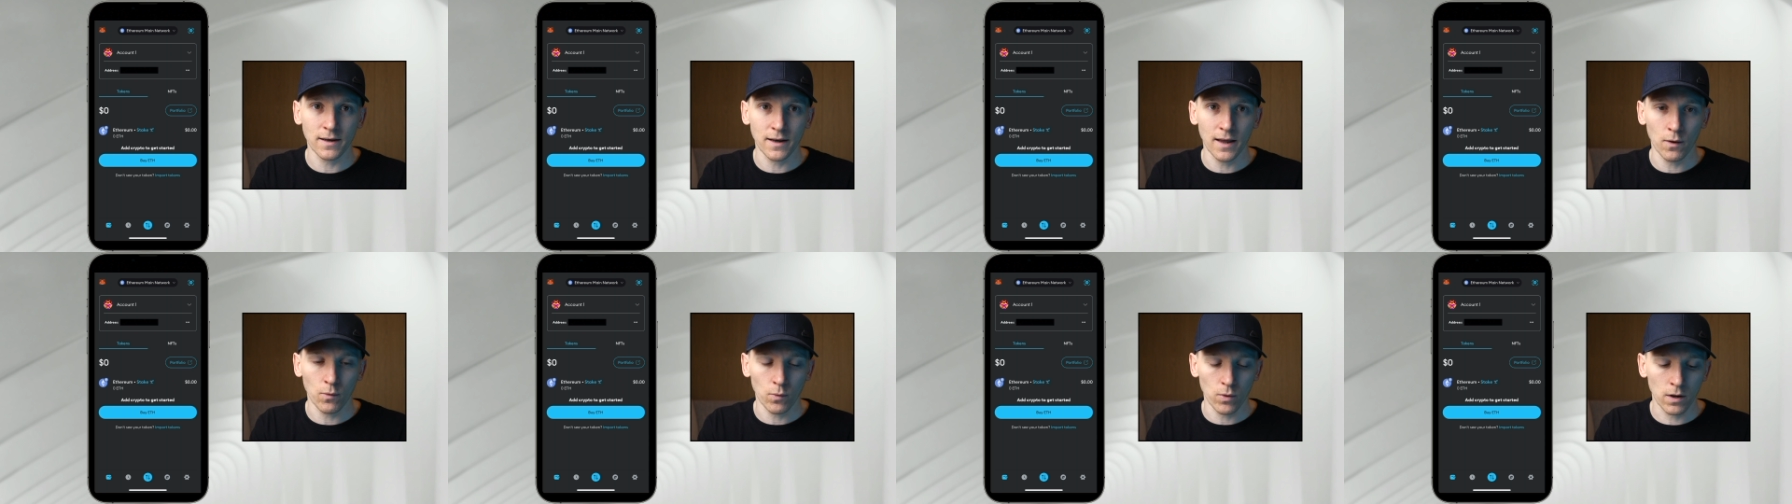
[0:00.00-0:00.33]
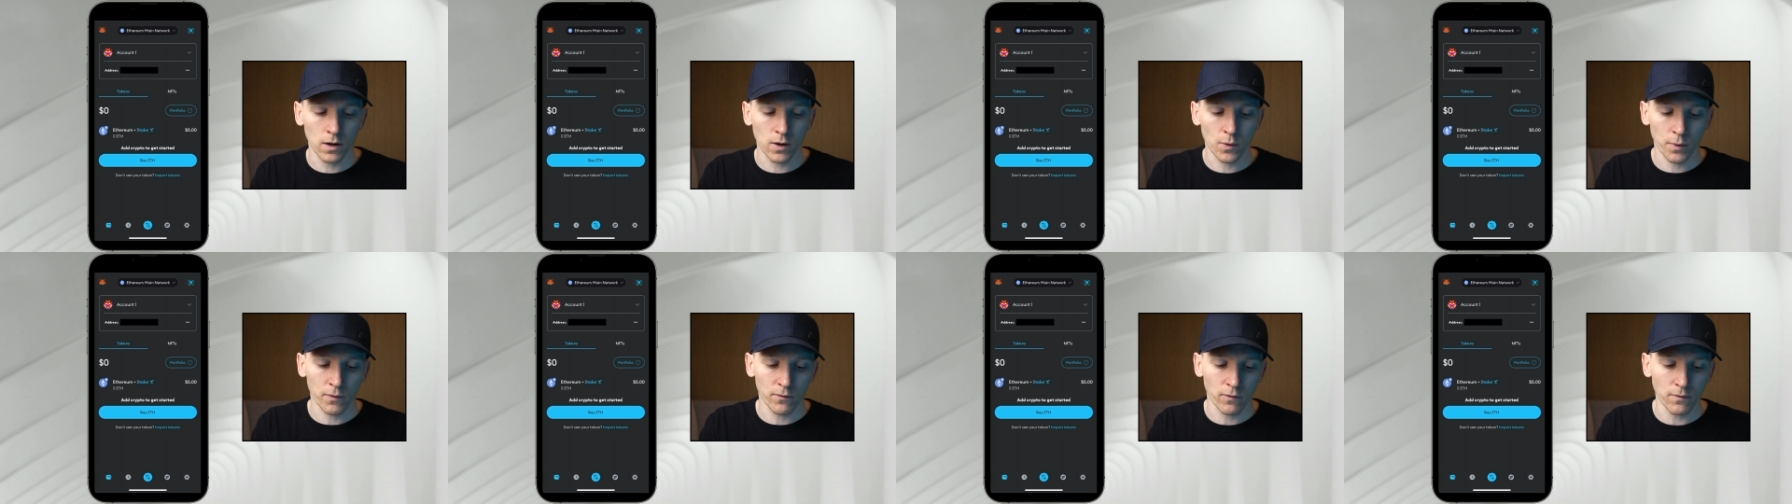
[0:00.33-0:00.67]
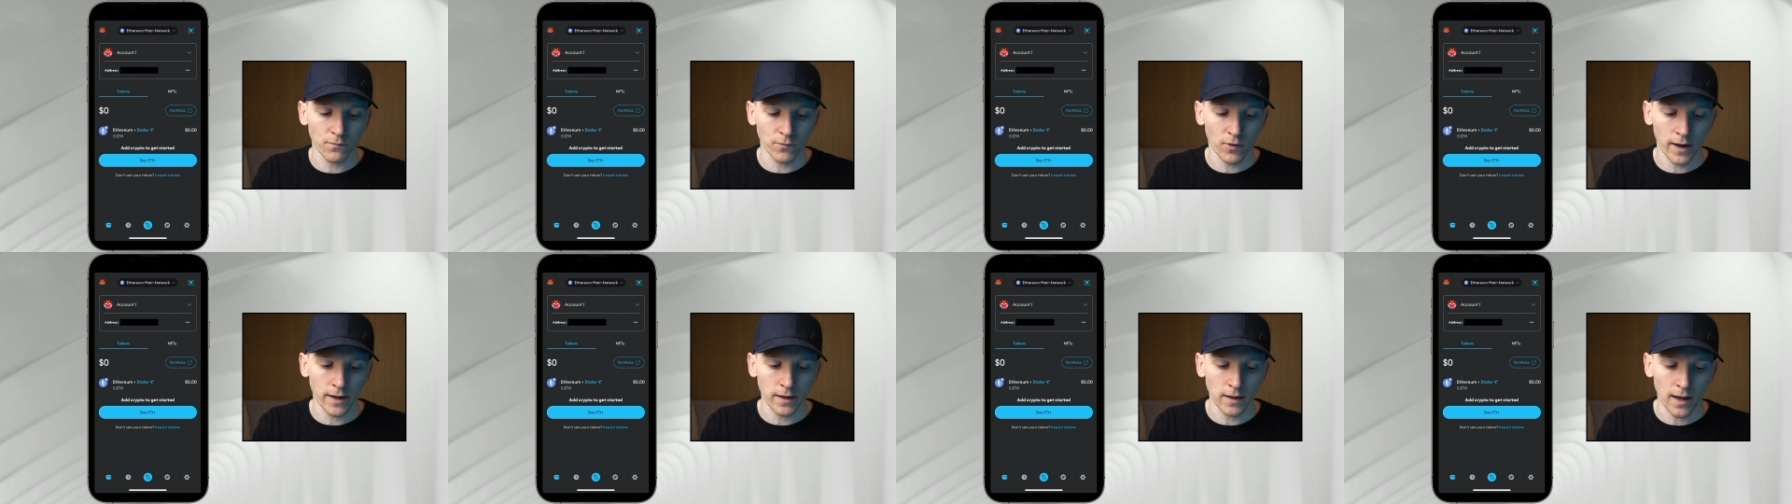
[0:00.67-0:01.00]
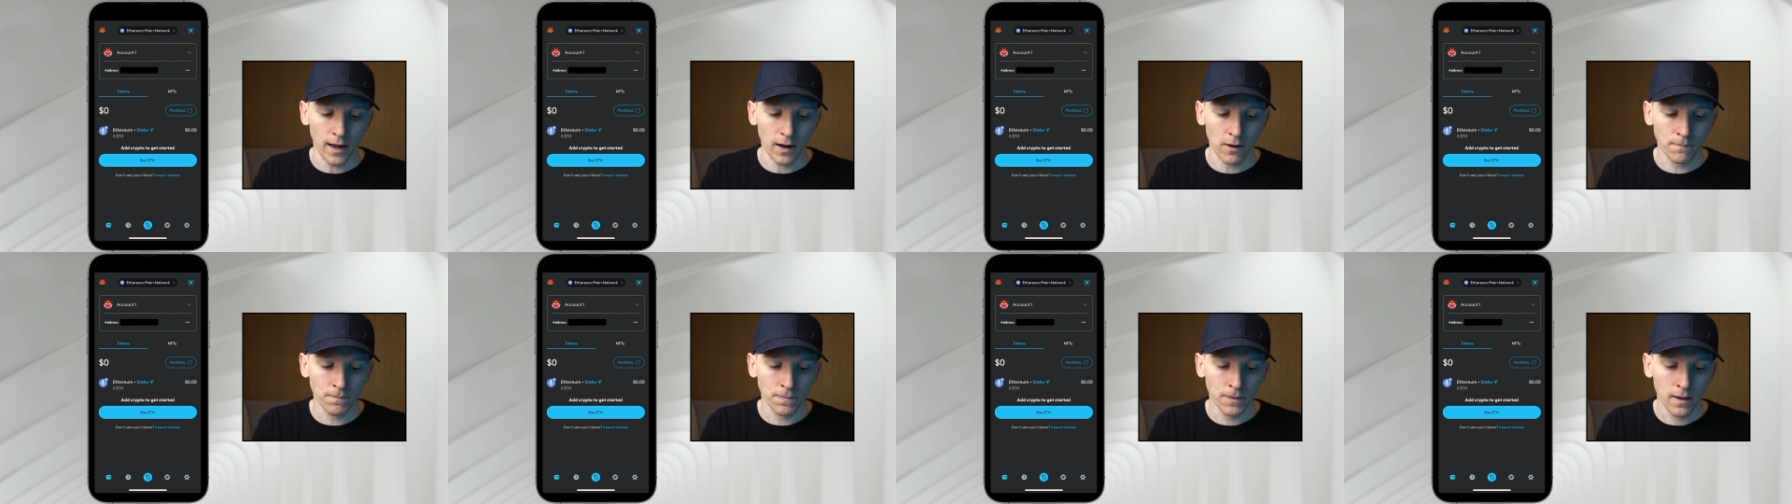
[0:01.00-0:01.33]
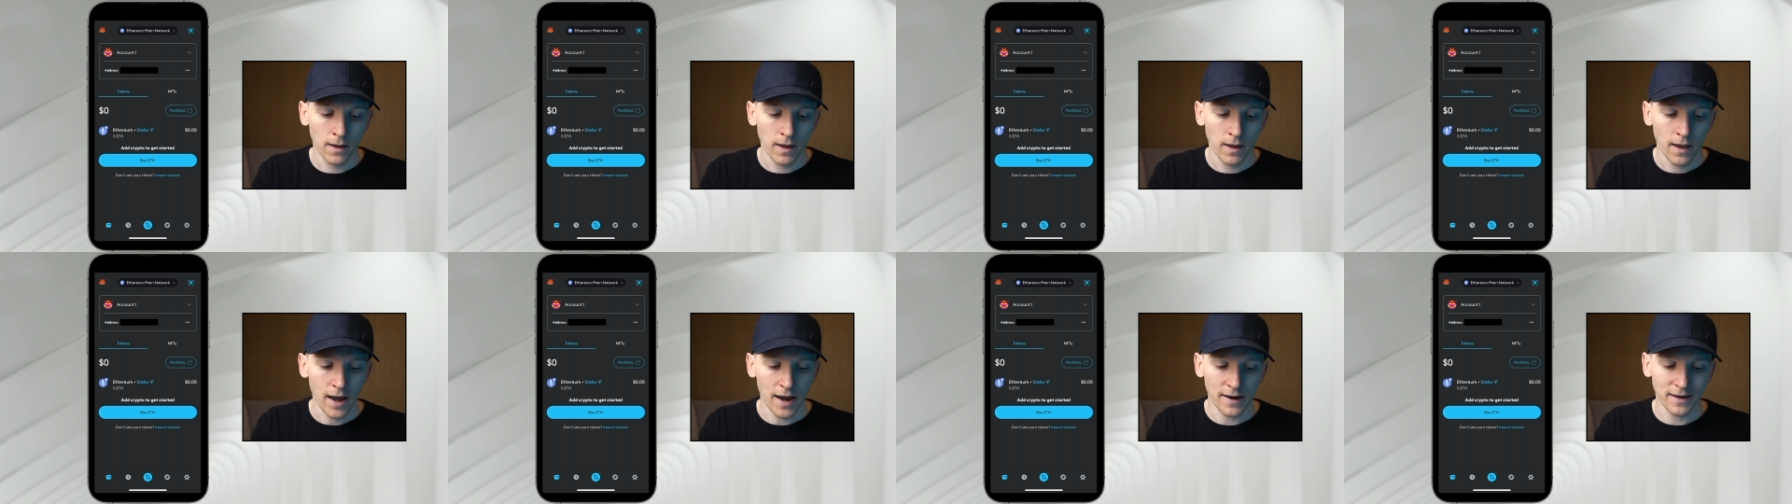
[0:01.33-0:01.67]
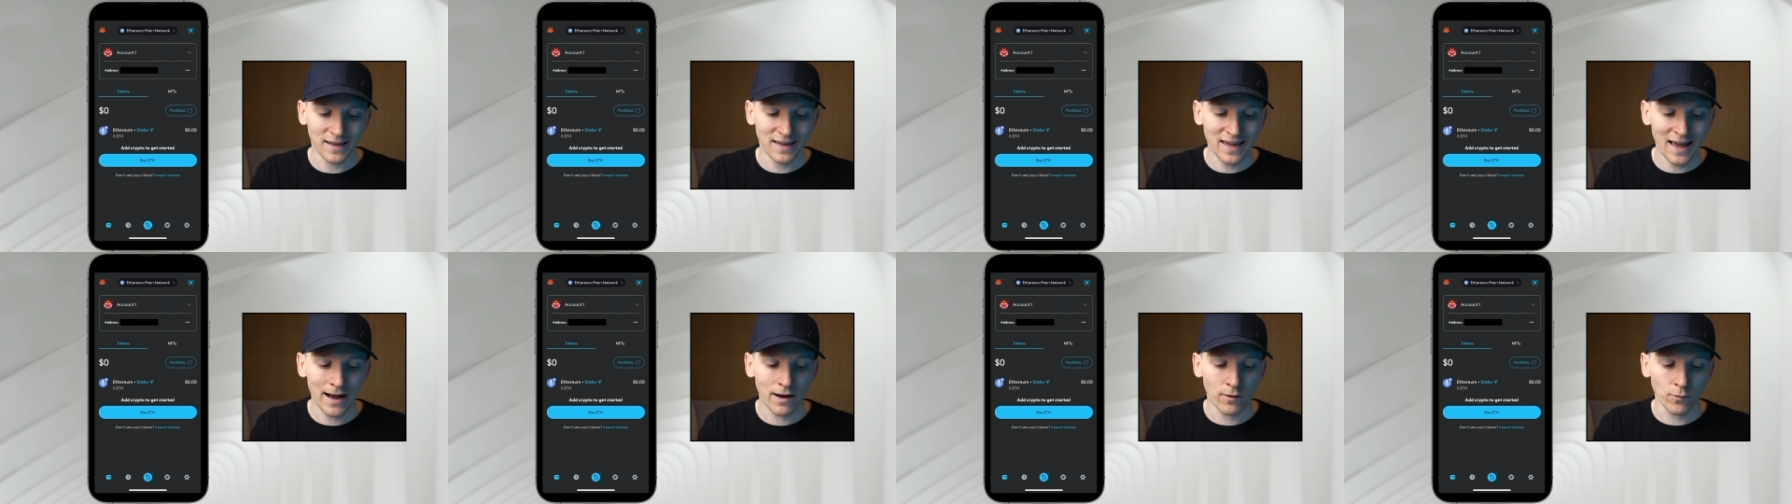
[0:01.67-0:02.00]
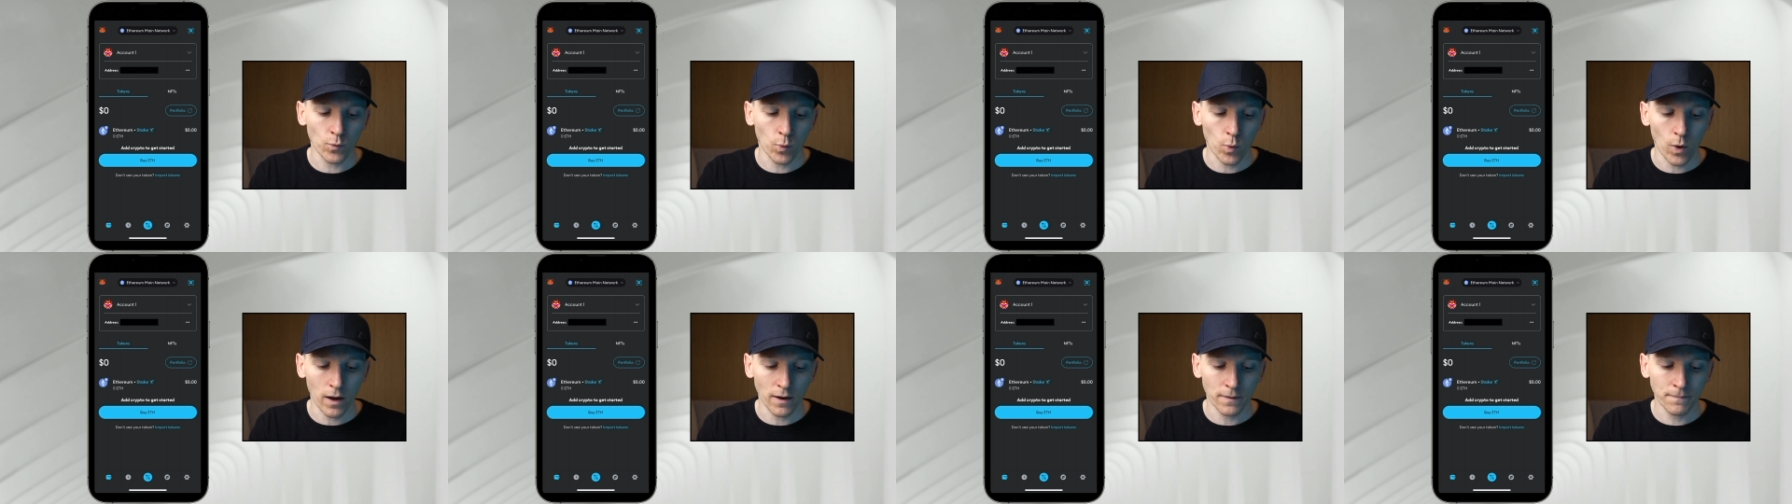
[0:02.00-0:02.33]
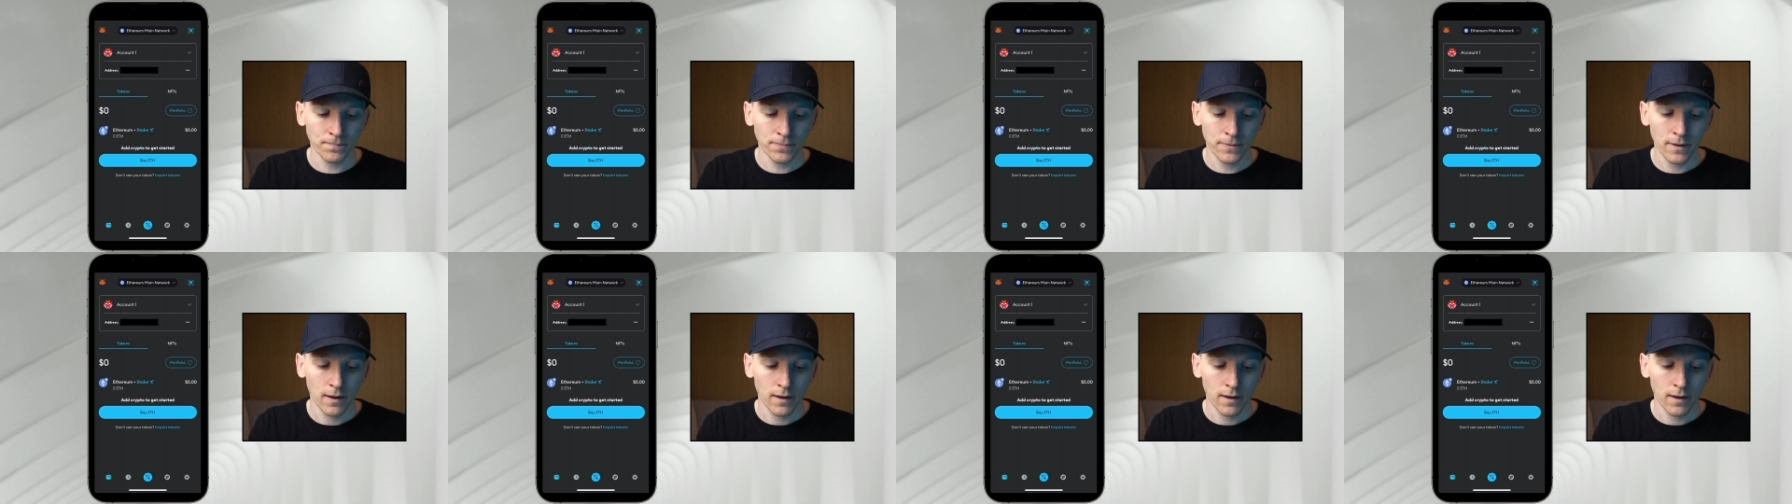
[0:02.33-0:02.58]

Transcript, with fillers: network we're on right now, and account one,